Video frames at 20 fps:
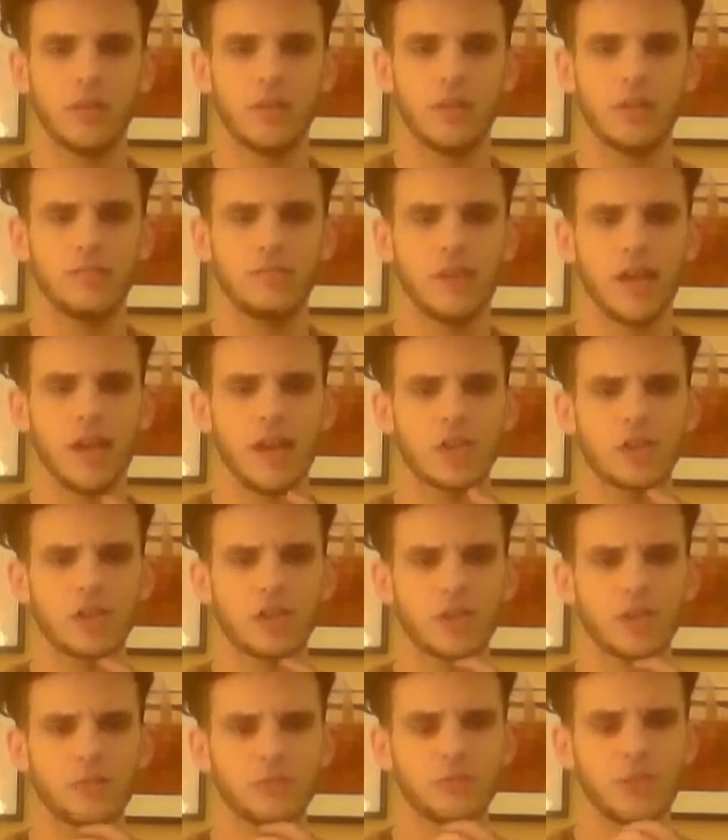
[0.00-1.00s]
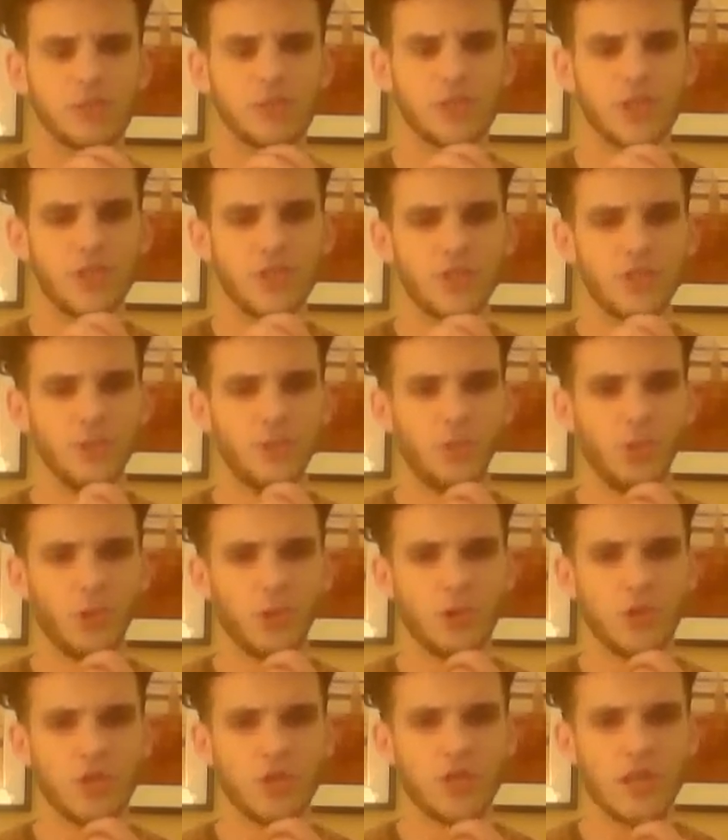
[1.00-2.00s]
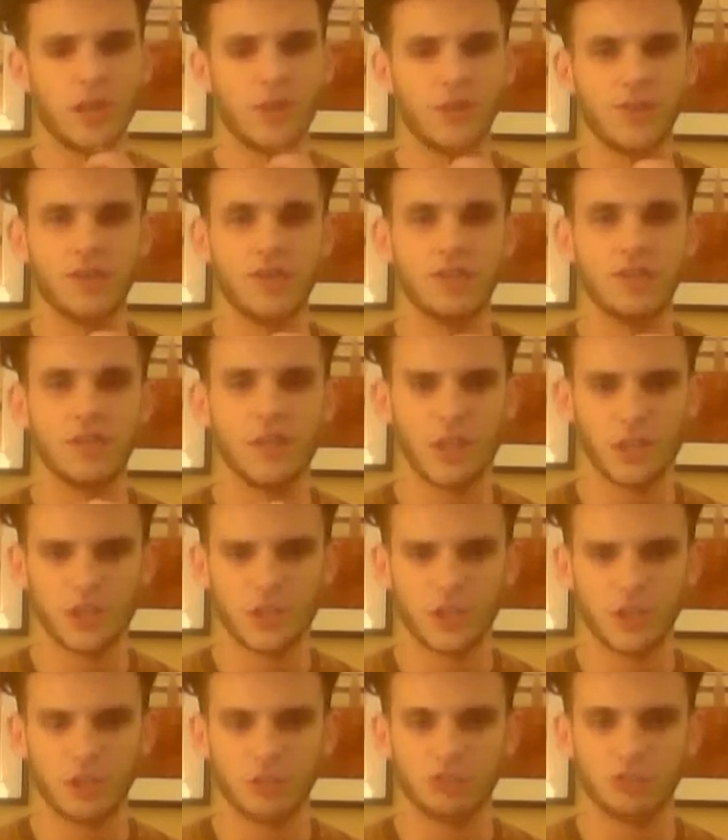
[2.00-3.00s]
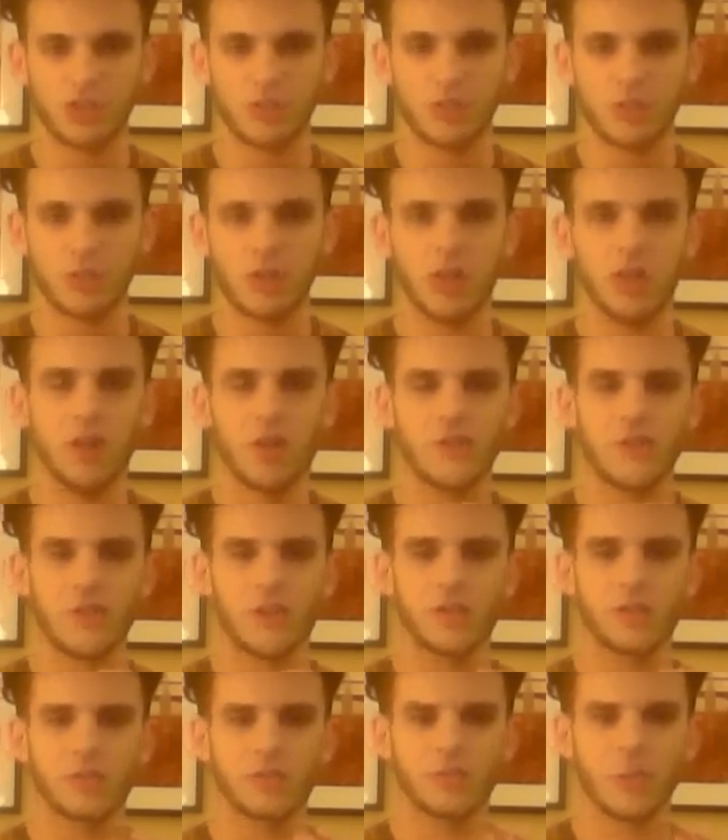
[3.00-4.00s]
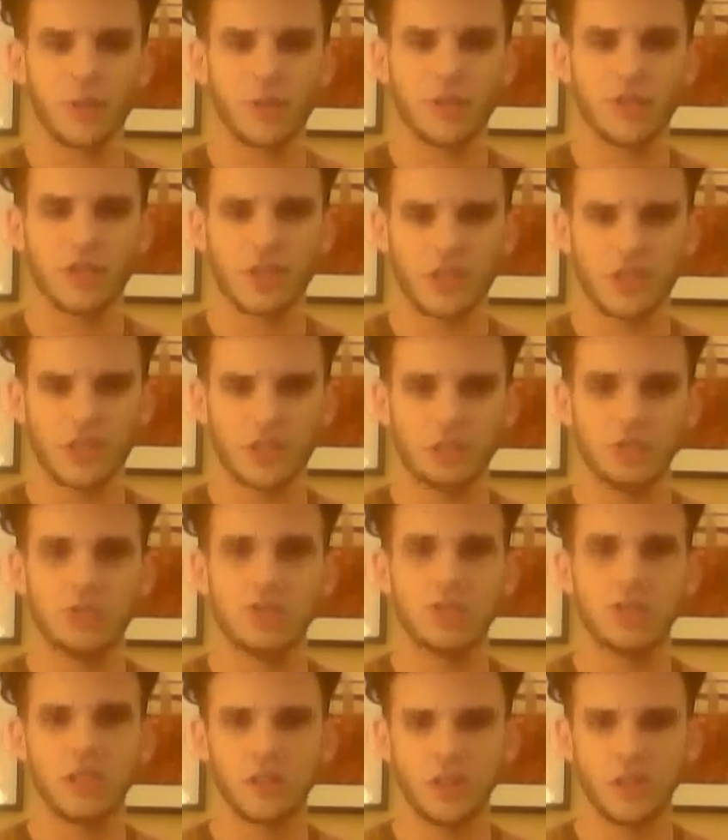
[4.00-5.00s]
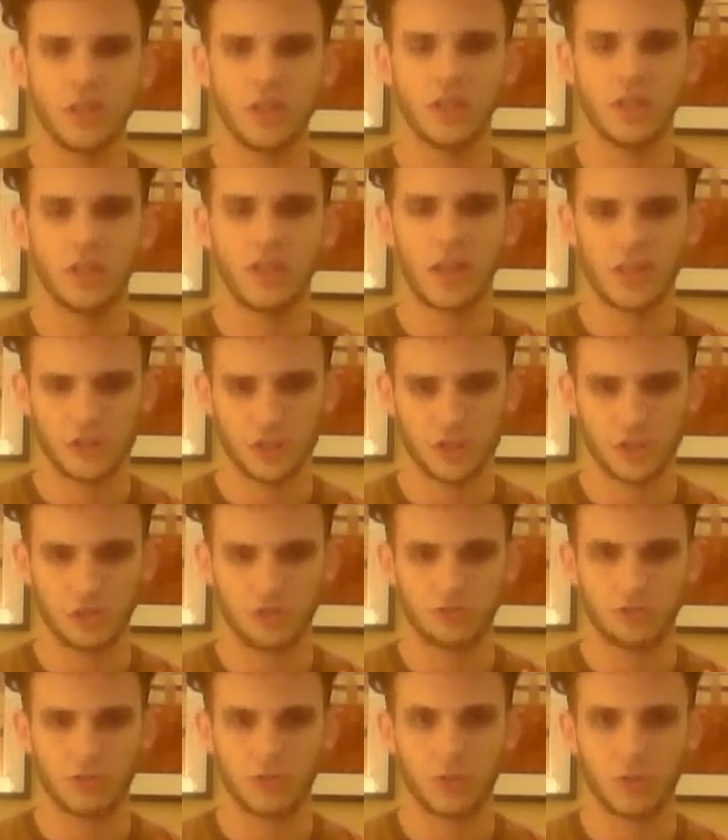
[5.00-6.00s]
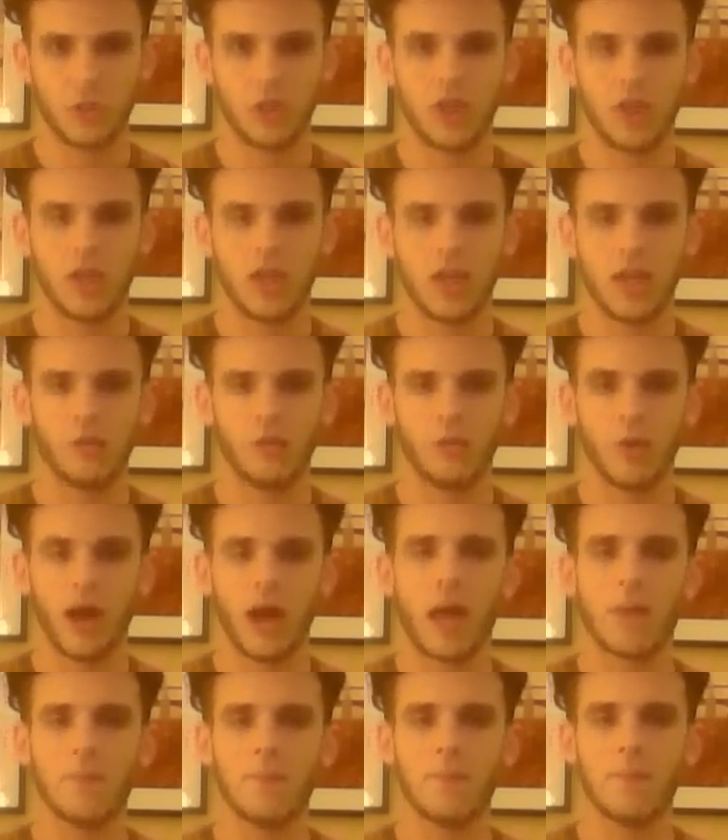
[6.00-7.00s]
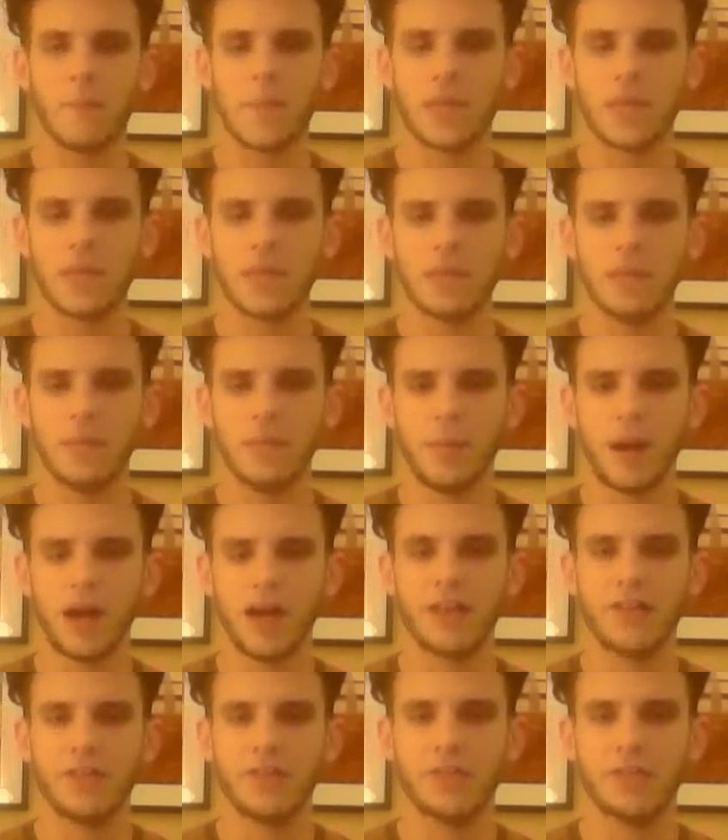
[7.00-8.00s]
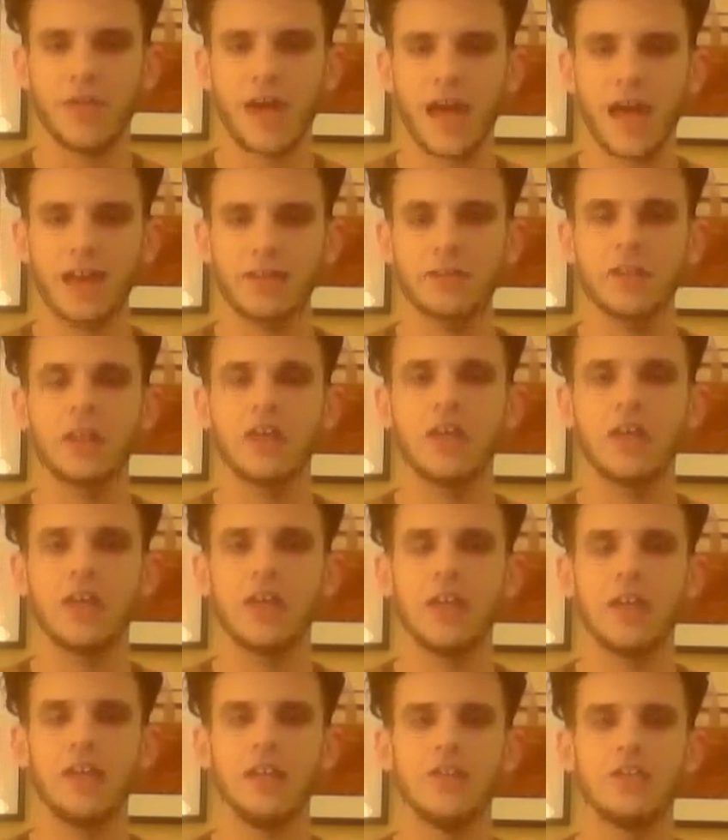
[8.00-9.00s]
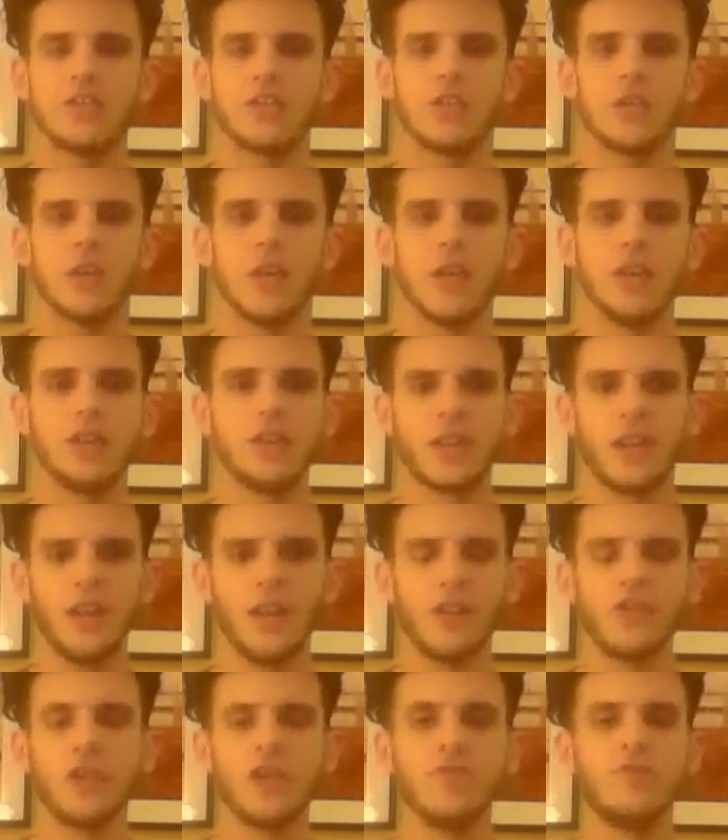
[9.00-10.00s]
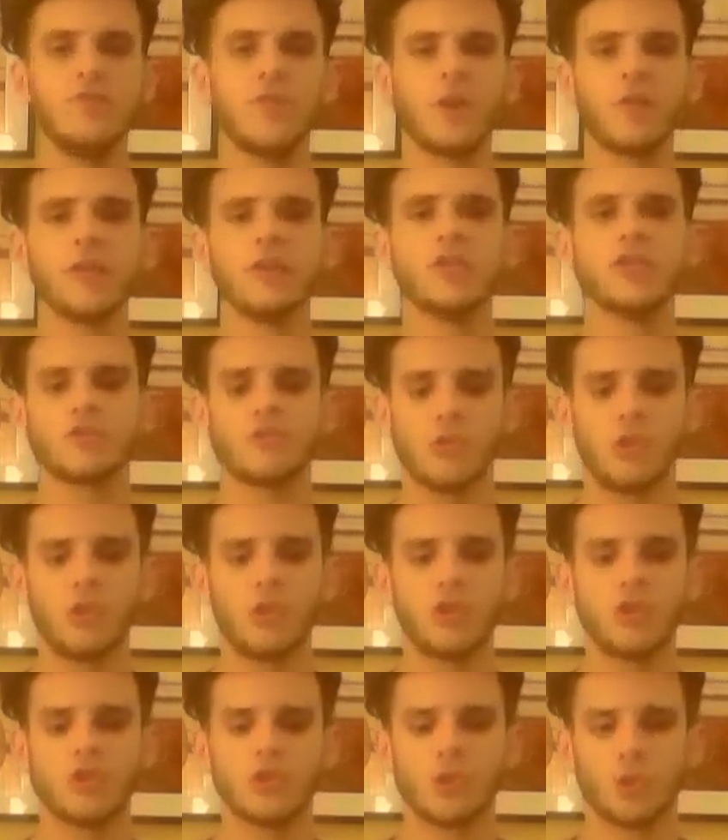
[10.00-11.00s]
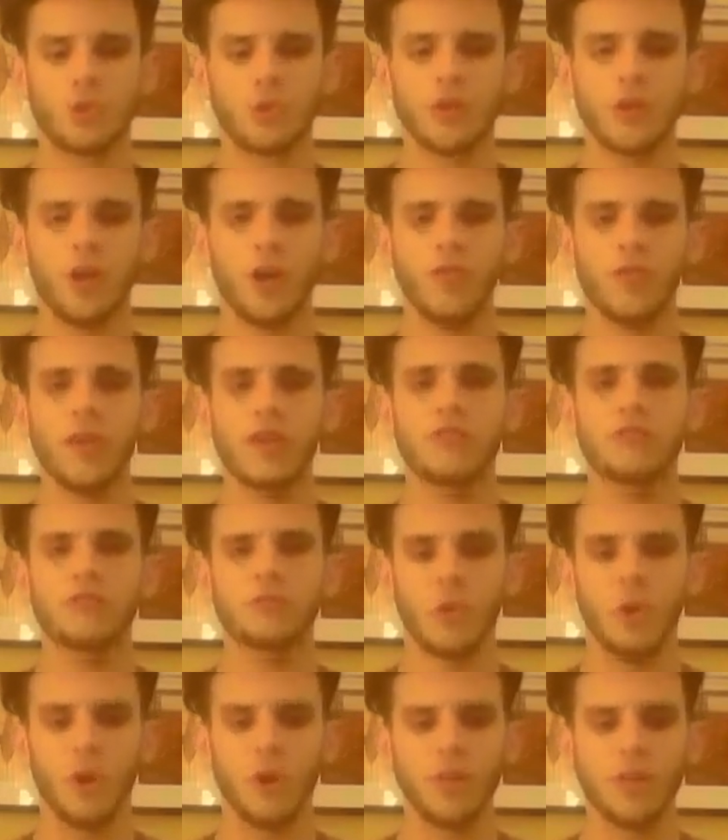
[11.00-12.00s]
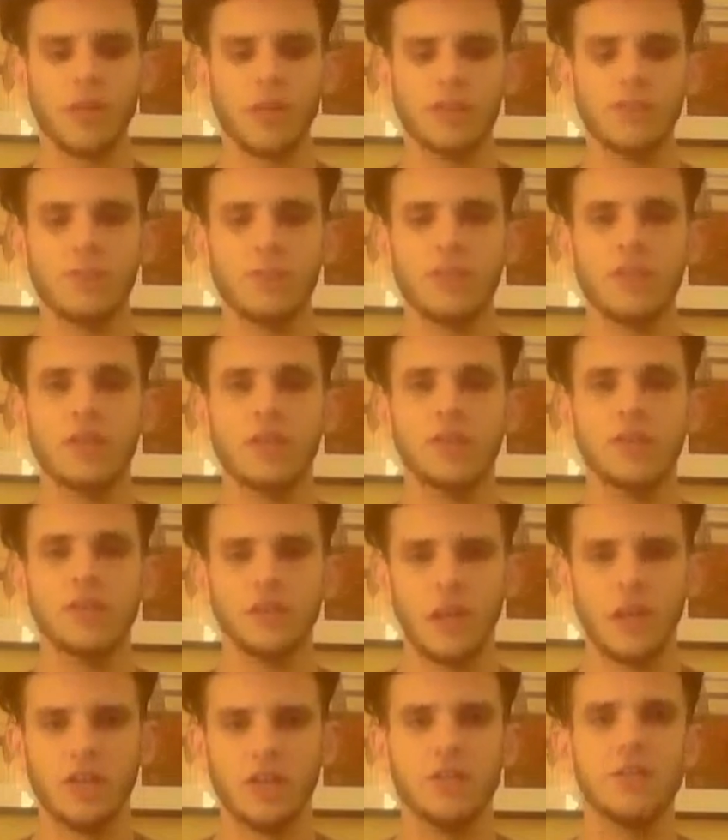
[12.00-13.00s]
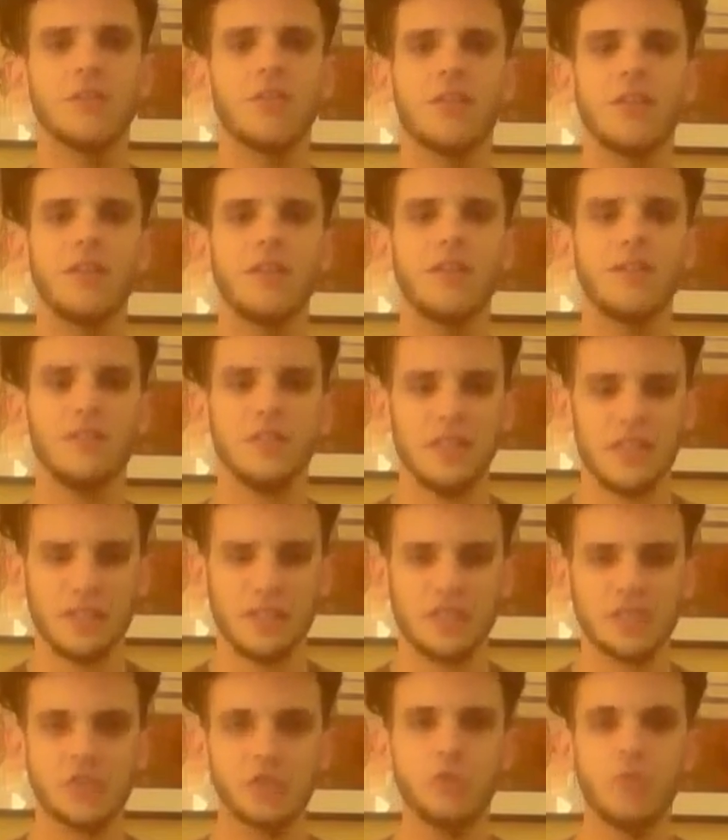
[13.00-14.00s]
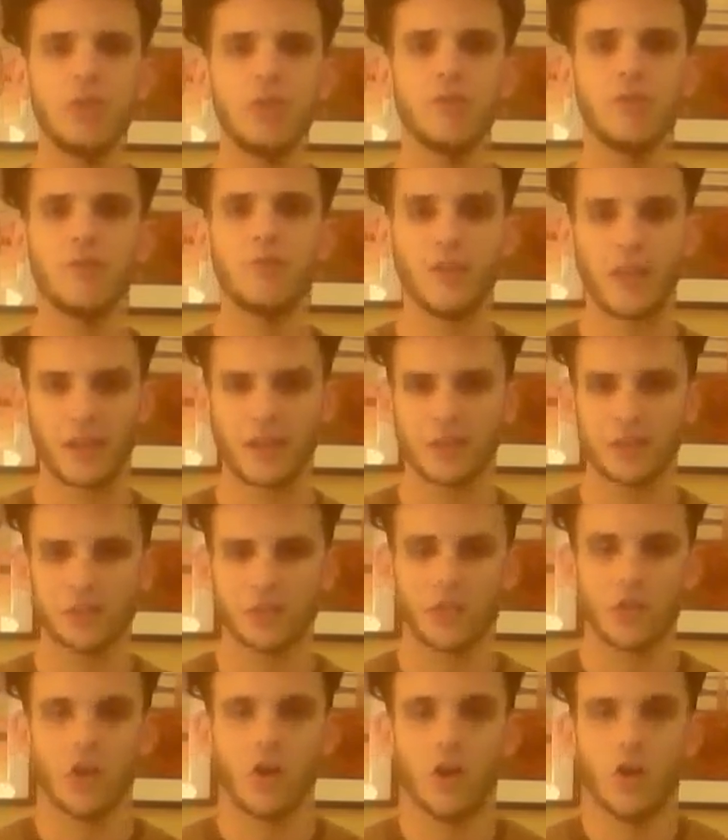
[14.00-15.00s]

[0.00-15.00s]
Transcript: It actually runs into more definitional trouble than it runs into teleological trouble. And what I mean by that is it tells a very strong story of a wrong that is being done that needs to be fixed.